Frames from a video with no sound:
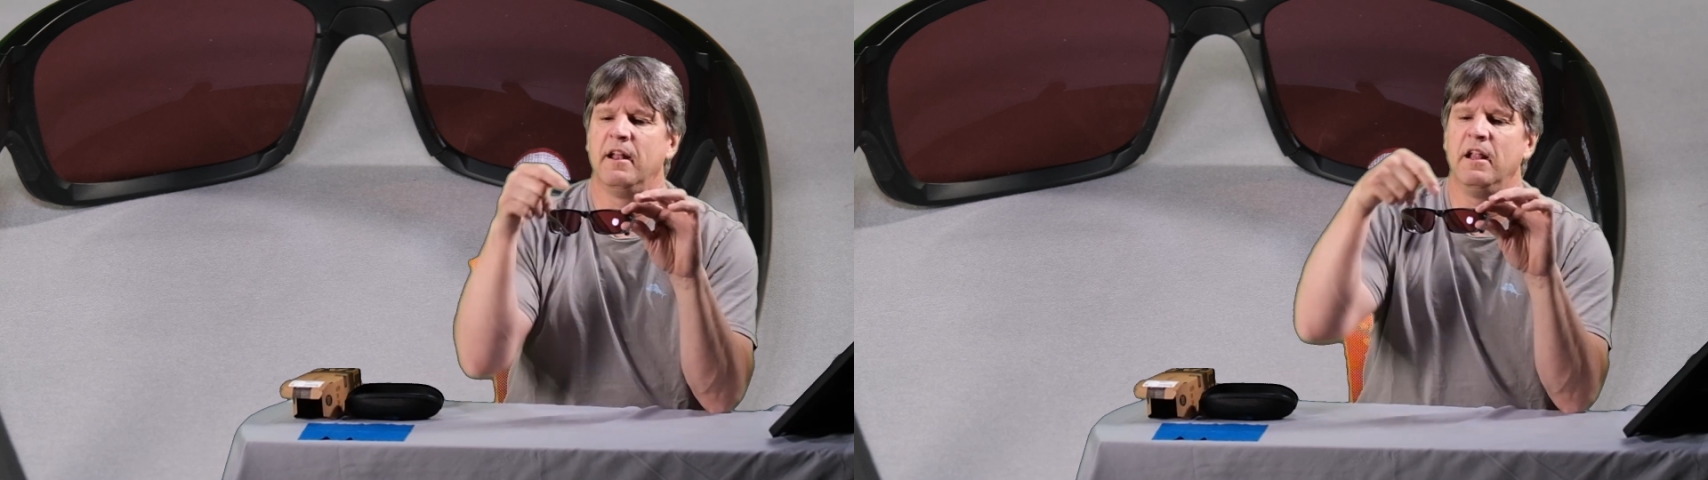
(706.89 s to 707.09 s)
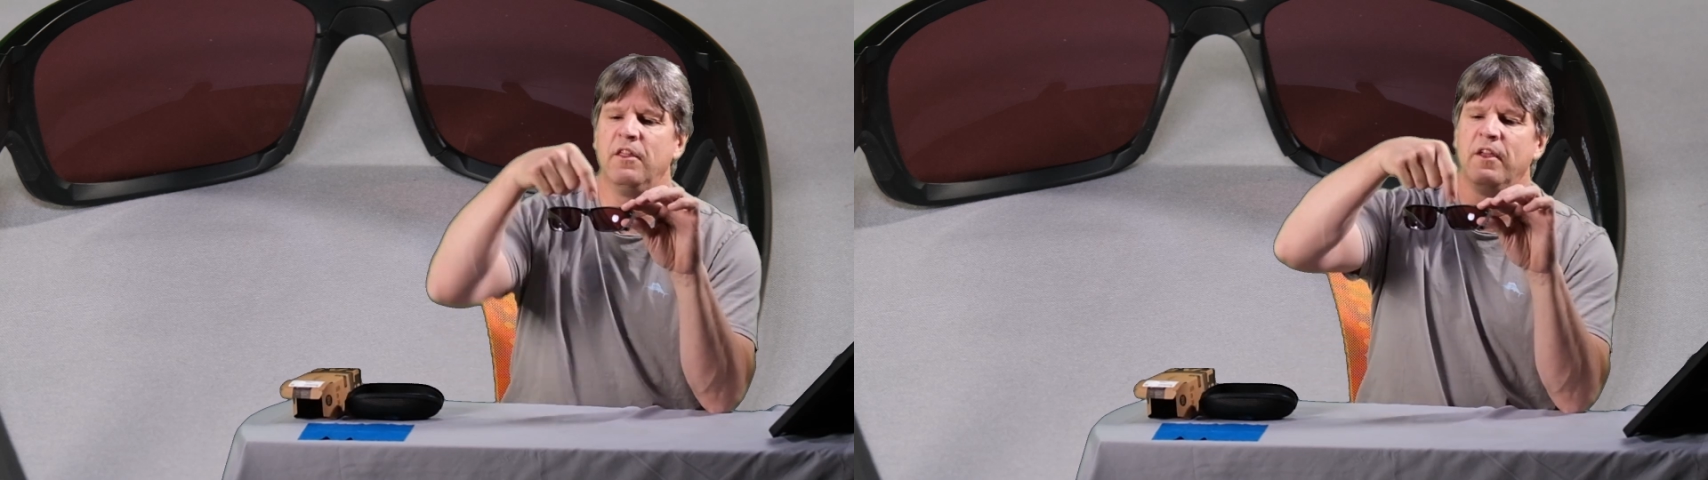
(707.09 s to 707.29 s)

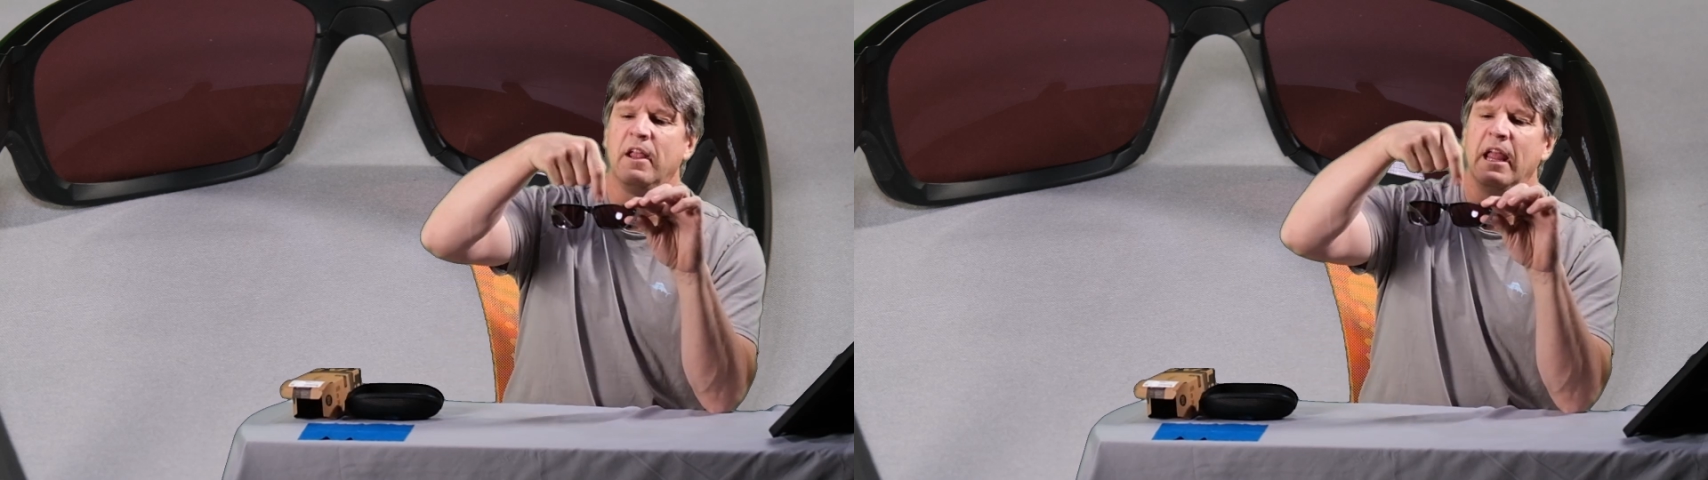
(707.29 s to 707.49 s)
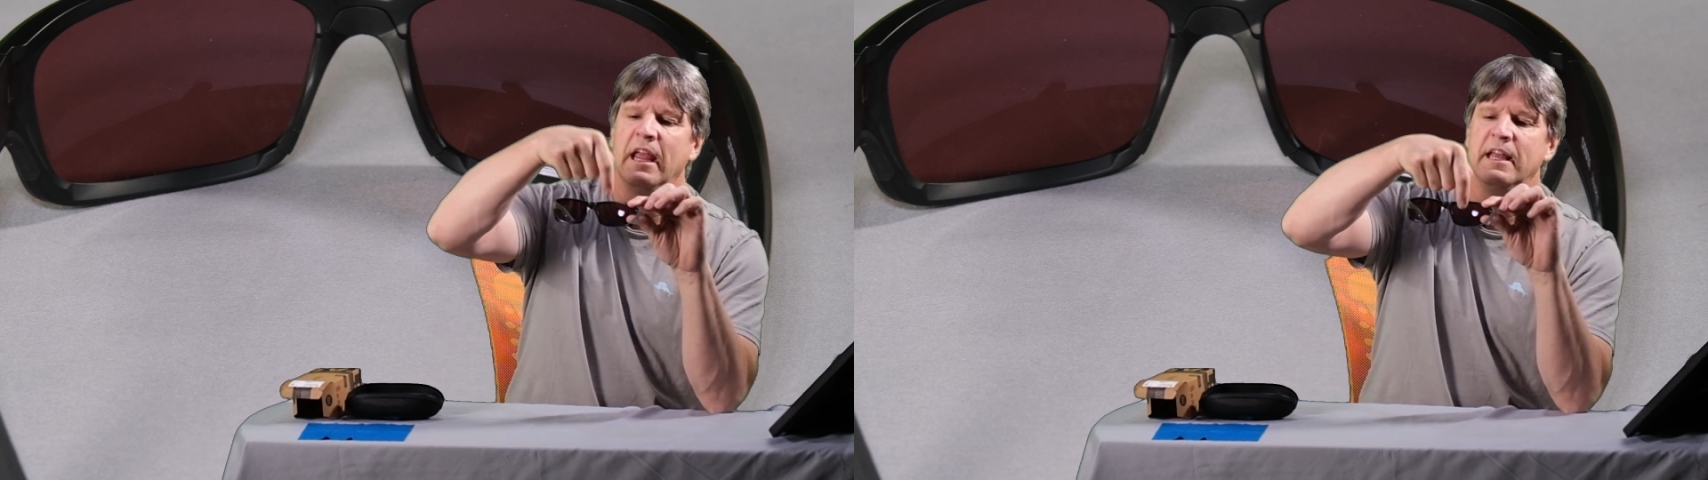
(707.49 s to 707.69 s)

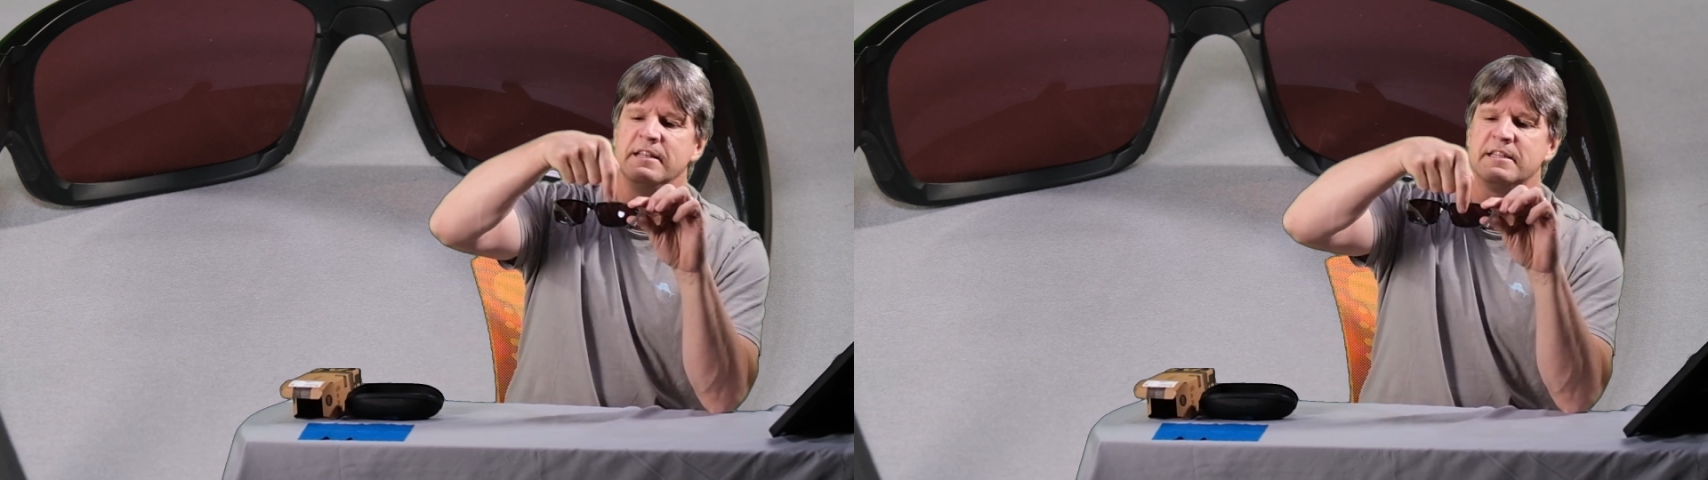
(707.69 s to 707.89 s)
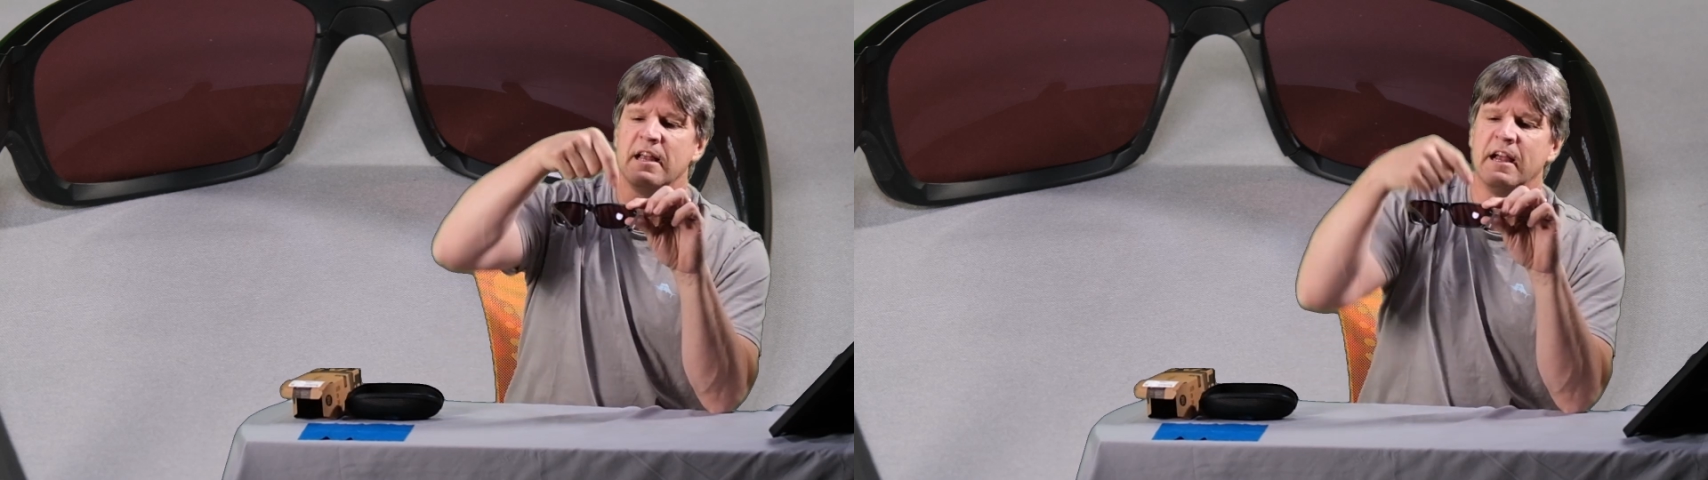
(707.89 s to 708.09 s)
anything
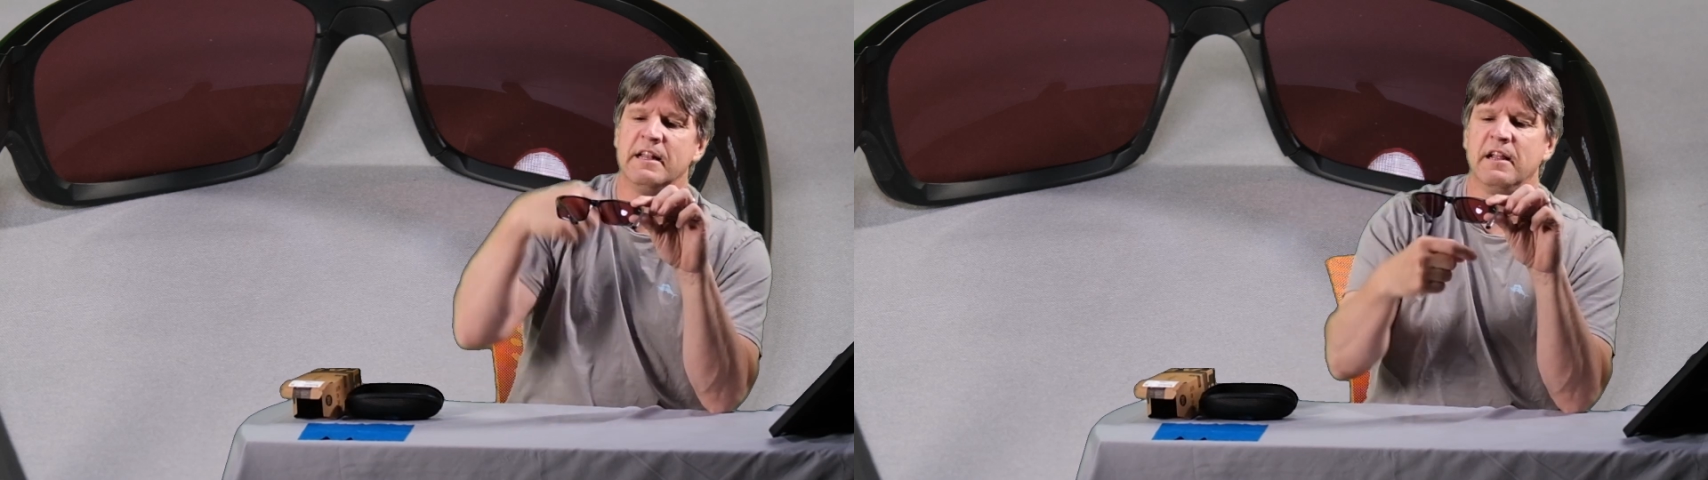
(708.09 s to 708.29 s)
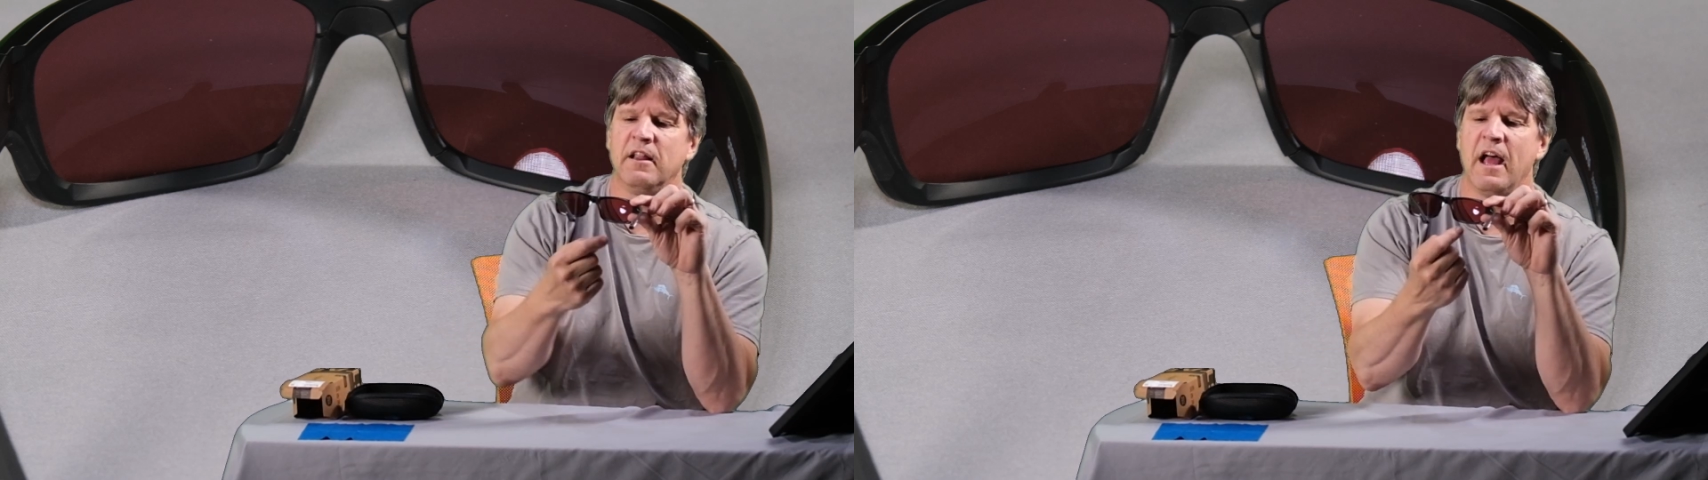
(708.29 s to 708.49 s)

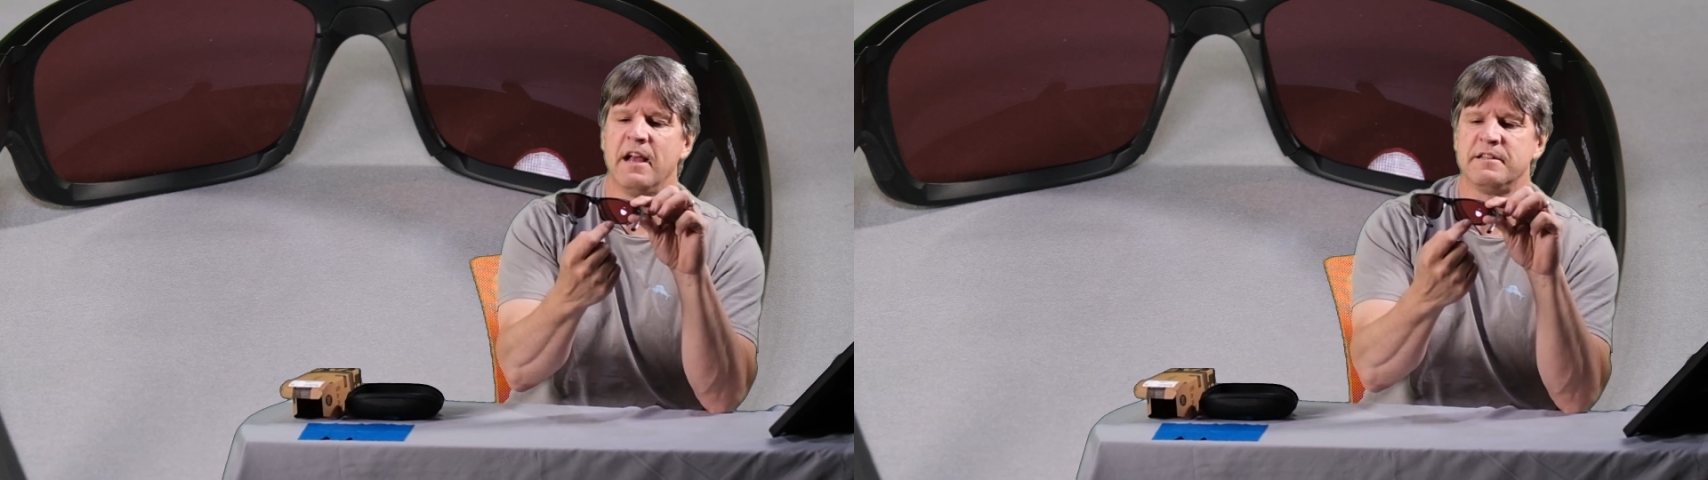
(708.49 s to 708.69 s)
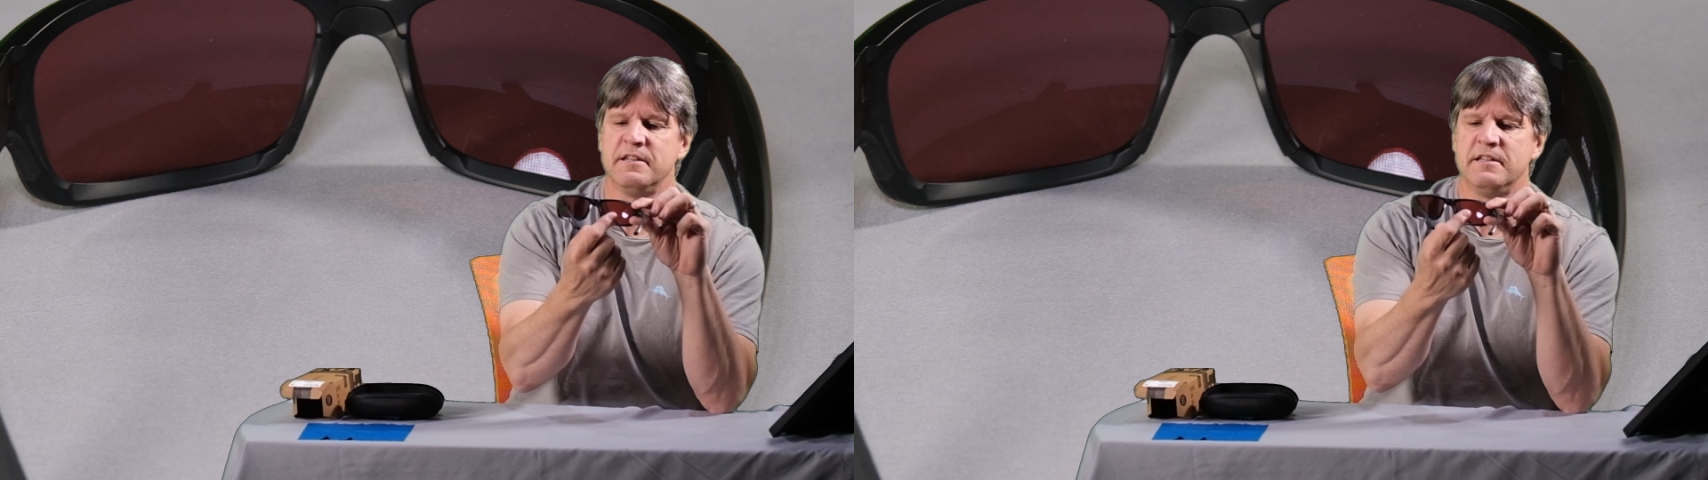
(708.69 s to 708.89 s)
inside the
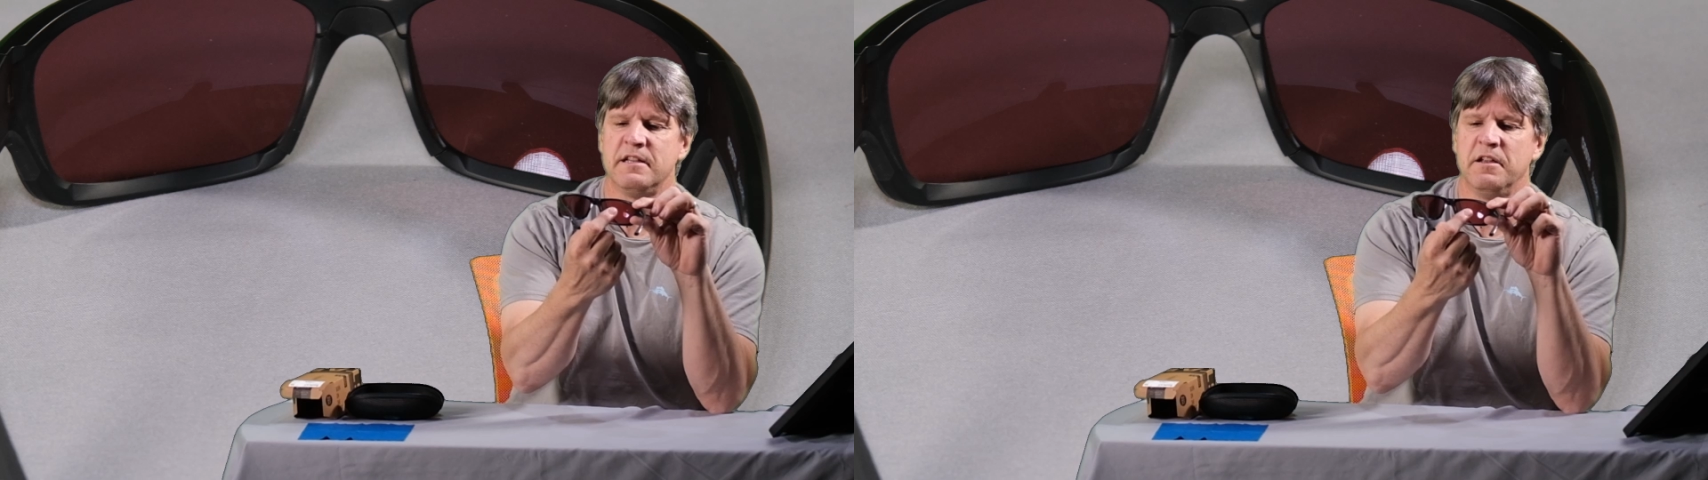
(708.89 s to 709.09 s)
glasses,